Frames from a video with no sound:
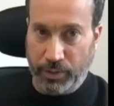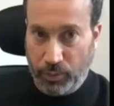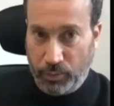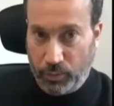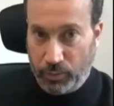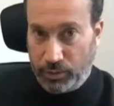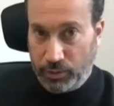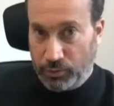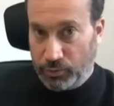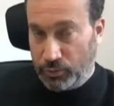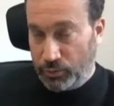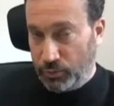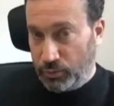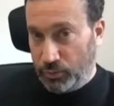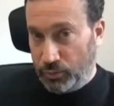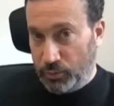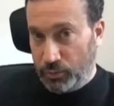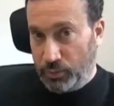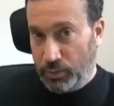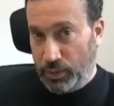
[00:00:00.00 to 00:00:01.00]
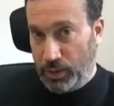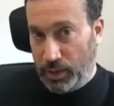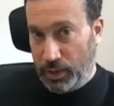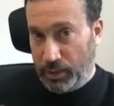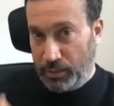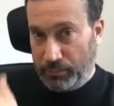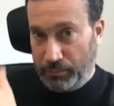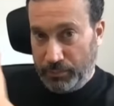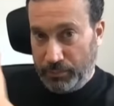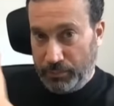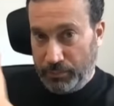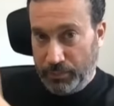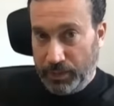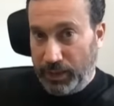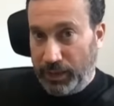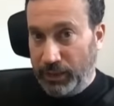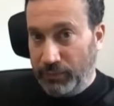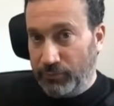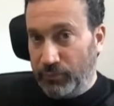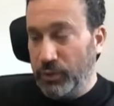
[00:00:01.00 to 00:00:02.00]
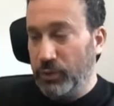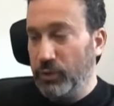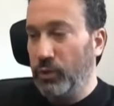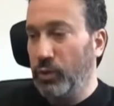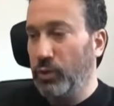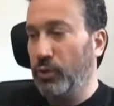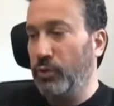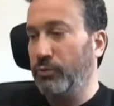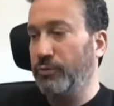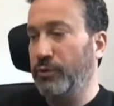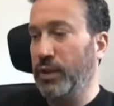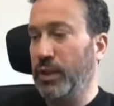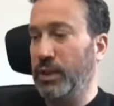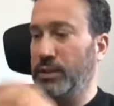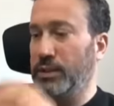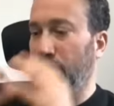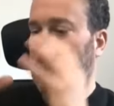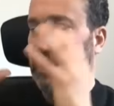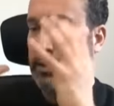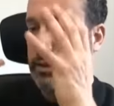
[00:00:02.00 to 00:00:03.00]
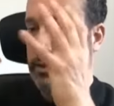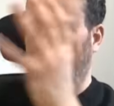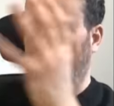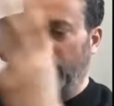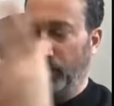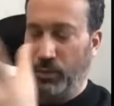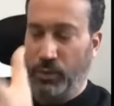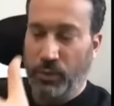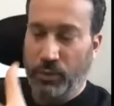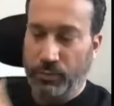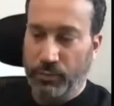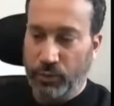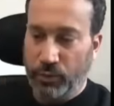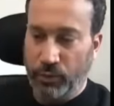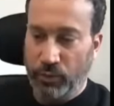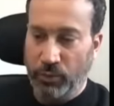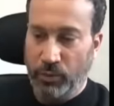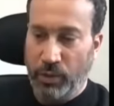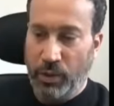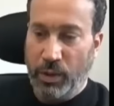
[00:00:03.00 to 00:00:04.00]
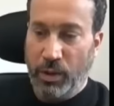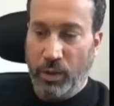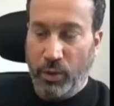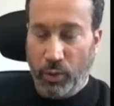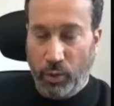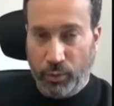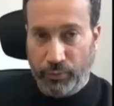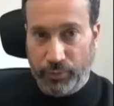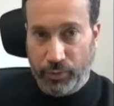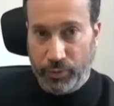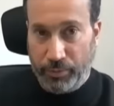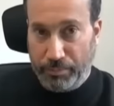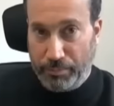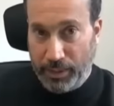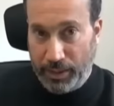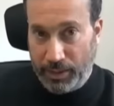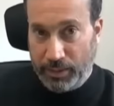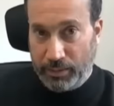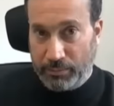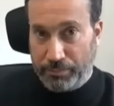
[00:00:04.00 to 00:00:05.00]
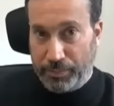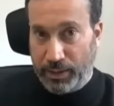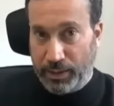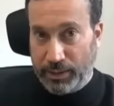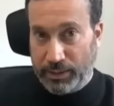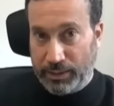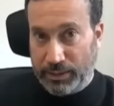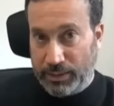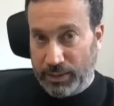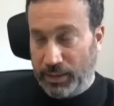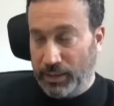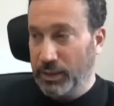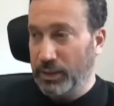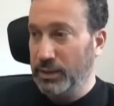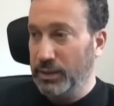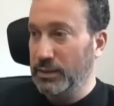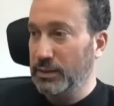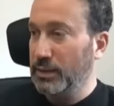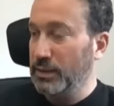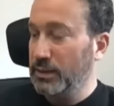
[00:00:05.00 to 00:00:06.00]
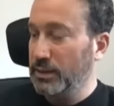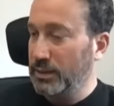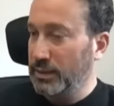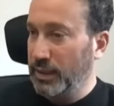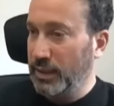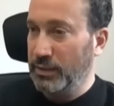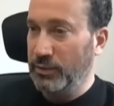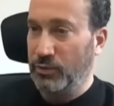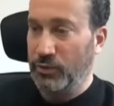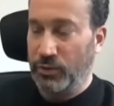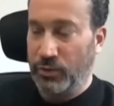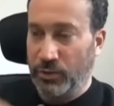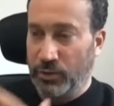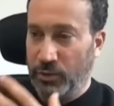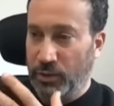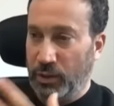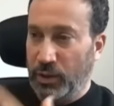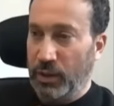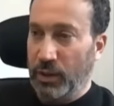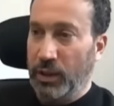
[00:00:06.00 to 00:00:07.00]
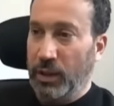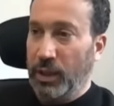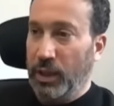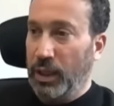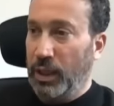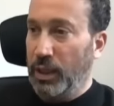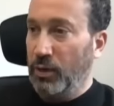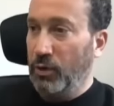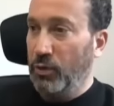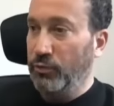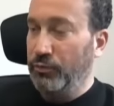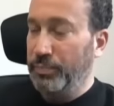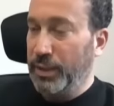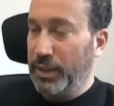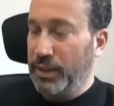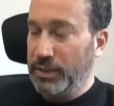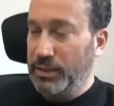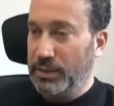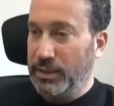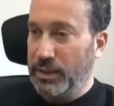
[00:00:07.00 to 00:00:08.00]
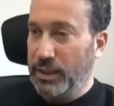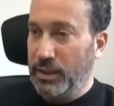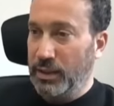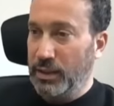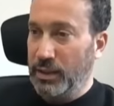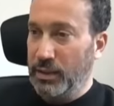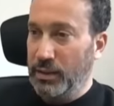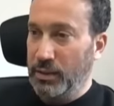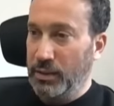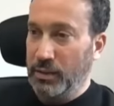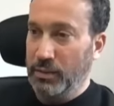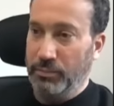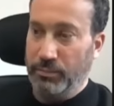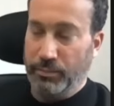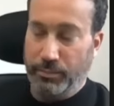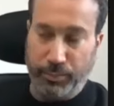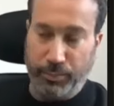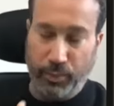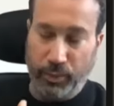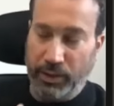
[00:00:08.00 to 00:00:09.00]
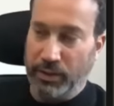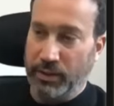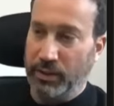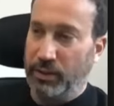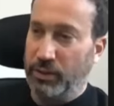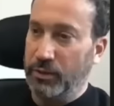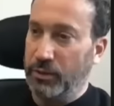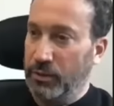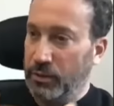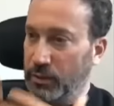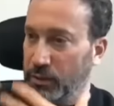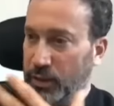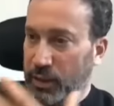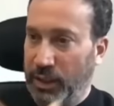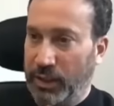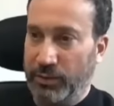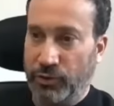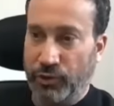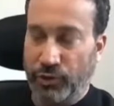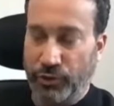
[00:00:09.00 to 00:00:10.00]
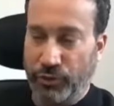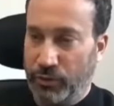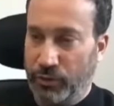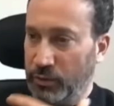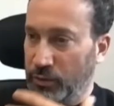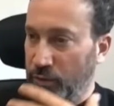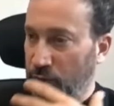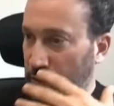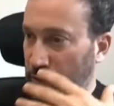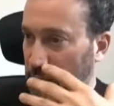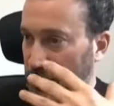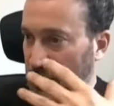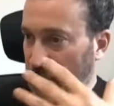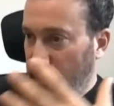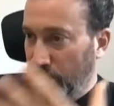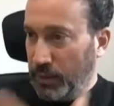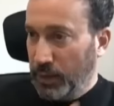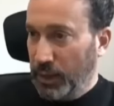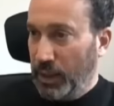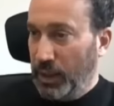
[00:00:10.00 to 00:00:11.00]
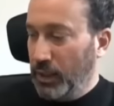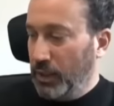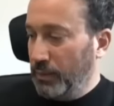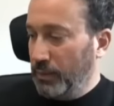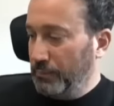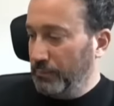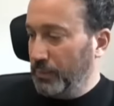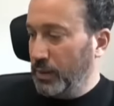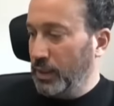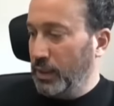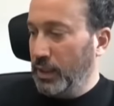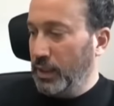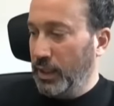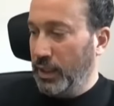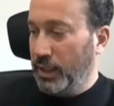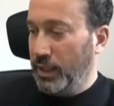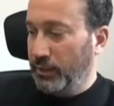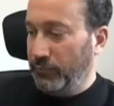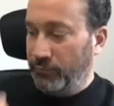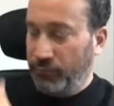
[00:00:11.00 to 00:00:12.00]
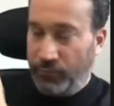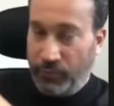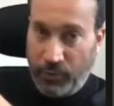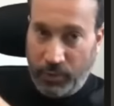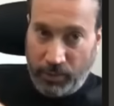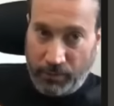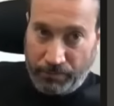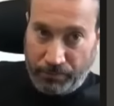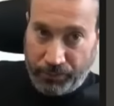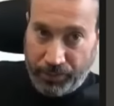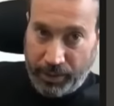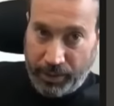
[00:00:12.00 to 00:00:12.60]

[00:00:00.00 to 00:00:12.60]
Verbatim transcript: They were ordered to um, leave the north of Gaza, home to over a million Palestinians, the center uh, of Palestinian political, cultural um, life